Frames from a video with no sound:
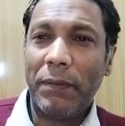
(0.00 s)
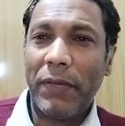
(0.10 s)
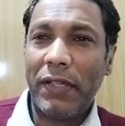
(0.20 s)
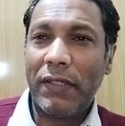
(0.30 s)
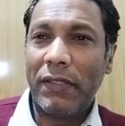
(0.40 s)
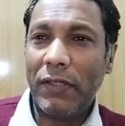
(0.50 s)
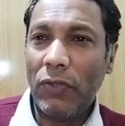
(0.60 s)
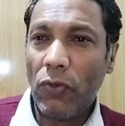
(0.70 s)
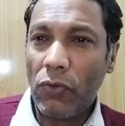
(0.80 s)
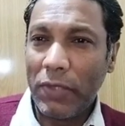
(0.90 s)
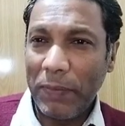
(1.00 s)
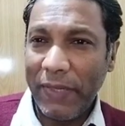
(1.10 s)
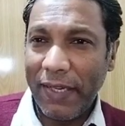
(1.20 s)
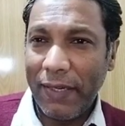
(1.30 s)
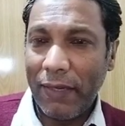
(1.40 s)
but no
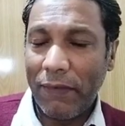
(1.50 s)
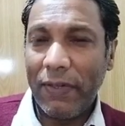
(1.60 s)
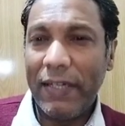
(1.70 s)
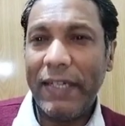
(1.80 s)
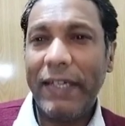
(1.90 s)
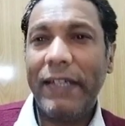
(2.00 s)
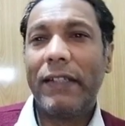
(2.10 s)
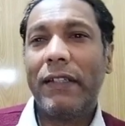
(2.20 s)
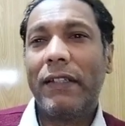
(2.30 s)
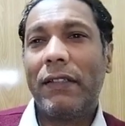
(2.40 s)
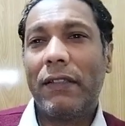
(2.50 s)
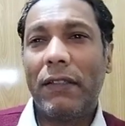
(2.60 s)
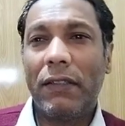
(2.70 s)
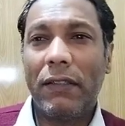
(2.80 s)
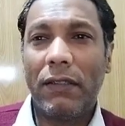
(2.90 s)
TPLF
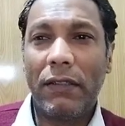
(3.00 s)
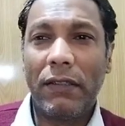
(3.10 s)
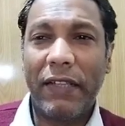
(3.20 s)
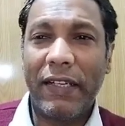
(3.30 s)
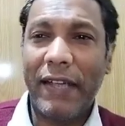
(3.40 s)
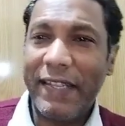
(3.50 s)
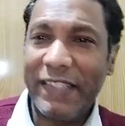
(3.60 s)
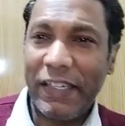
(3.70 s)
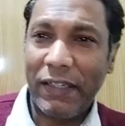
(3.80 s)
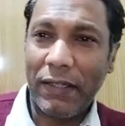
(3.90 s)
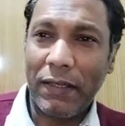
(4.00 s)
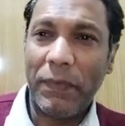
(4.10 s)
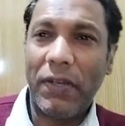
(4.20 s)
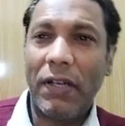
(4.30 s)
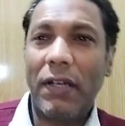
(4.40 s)
leader, Tigray Central
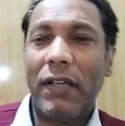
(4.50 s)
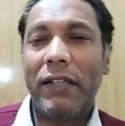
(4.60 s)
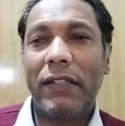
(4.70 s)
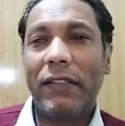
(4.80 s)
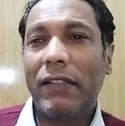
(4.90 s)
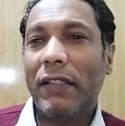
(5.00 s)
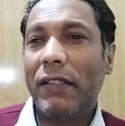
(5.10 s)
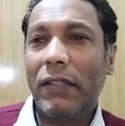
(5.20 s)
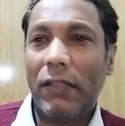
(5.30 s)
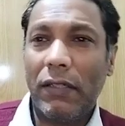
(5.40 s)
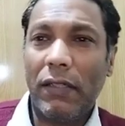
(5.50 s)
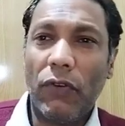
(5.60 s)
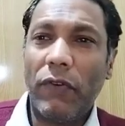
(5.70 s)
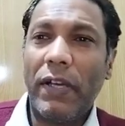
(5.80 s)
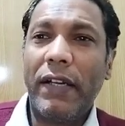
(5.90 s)
Command,
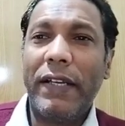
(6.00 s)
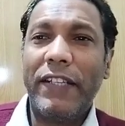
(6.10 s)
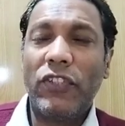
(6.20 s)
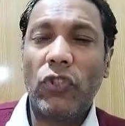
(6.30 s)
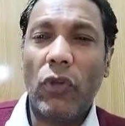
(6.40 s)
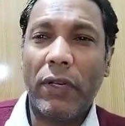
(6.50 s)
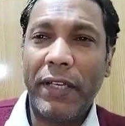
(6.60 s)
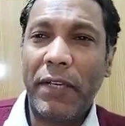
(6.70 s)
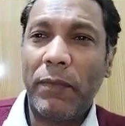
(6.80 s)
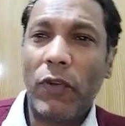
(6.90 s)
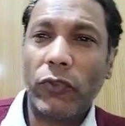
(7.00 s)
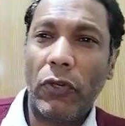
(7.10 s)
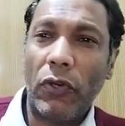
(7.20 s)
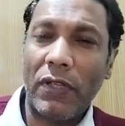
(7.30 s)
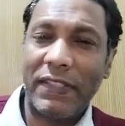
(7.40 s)
no one is talking about the
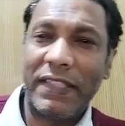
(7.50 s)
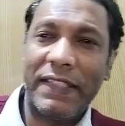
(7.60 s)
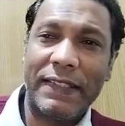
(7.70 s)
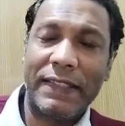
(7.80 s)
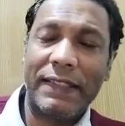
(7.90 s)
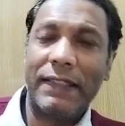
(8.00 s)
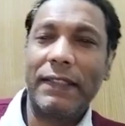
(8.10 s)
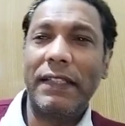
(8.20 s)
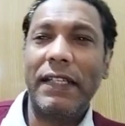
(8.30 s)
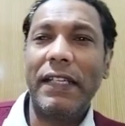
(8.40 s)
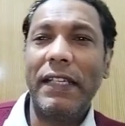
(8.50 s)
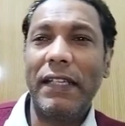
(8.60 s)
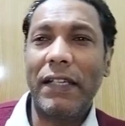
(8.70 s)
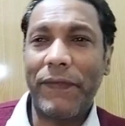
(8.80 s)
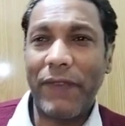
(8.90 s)
losses
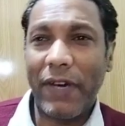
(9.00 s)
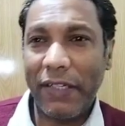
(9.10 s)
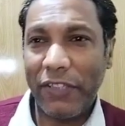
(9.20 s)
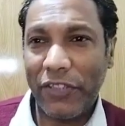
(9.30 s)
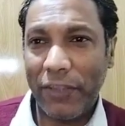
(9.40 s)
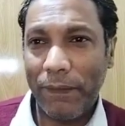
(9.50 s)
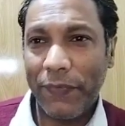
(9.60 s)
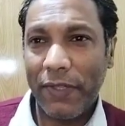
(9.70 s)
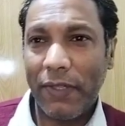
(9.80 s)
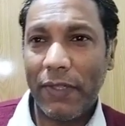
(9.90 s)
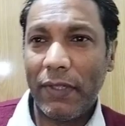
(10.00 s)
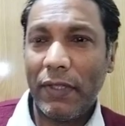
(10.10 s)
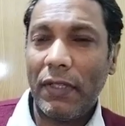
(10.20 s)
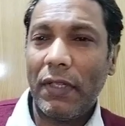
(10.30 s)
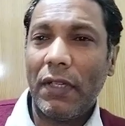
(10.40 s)
in Afar region.
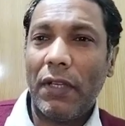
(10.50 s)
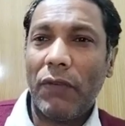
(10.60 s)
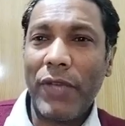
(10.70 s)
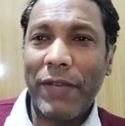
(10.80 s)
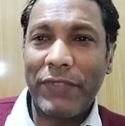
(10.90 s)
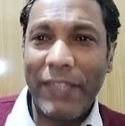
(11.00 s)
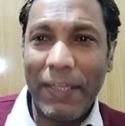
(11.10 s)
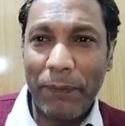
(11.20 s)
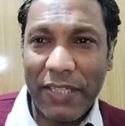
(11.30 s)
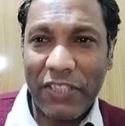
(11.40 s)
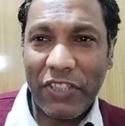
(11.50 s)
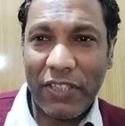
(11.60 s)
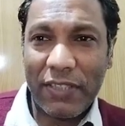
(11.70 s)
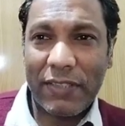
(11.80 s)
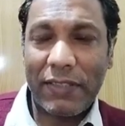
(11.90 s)
We have seen
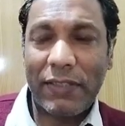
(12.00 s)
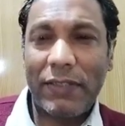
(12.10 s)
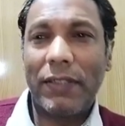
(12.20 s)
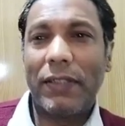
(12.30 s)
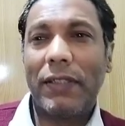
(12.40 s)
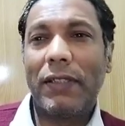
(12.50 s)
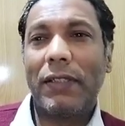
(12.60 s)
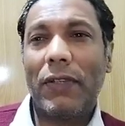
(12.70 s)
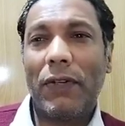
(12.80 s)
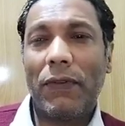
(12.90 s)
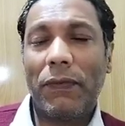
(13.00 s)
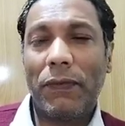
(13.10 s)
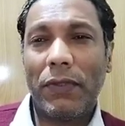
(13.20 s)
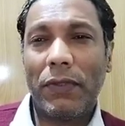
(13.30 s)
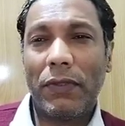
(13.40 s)
pictures of
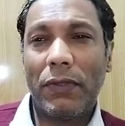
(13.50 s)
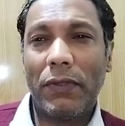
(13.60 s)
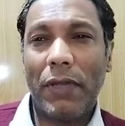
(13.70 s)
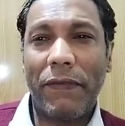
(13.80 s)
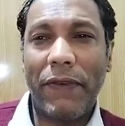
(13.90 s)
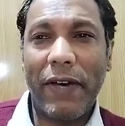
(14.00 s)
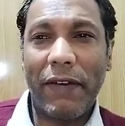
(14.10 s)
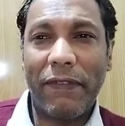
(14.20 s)
Afar